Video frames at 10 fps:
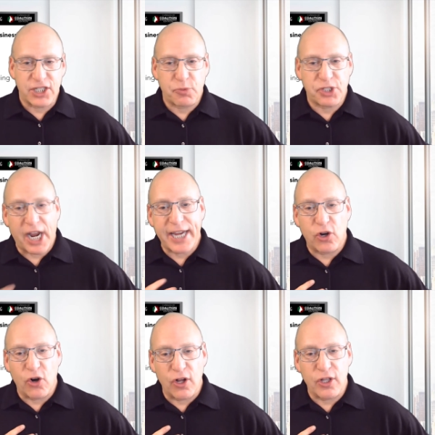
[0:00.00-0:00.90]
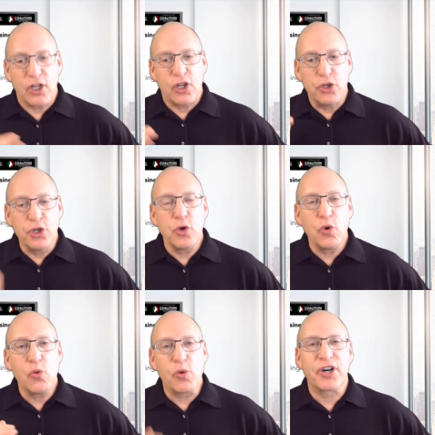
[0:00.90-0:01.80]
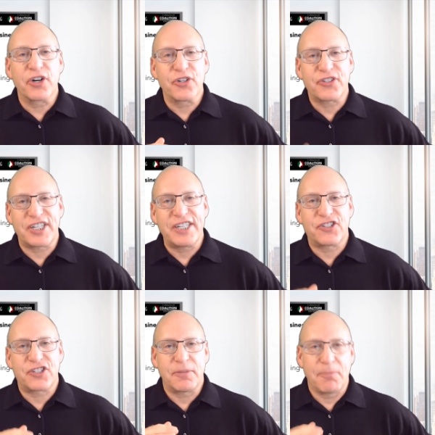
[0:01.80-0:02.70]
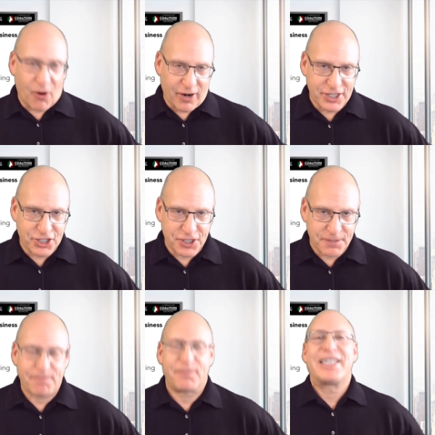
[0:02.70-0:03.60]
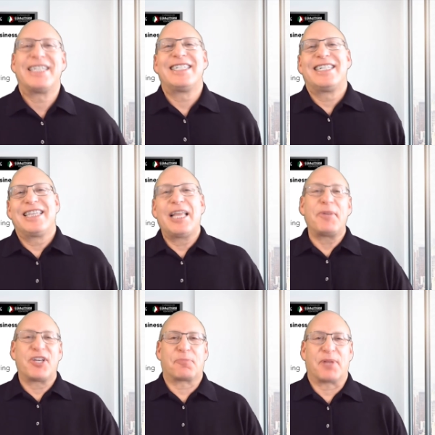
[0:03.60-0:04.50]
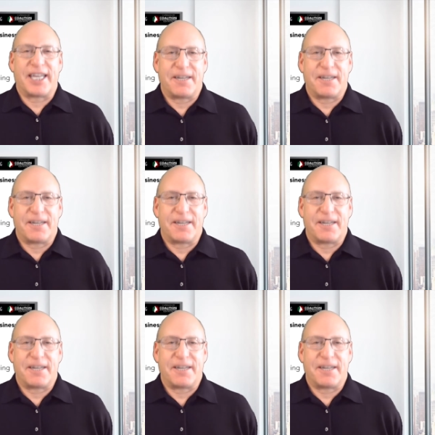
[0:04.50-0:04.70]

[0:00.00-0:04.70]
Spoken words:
which I call New World Since March. Let me explain.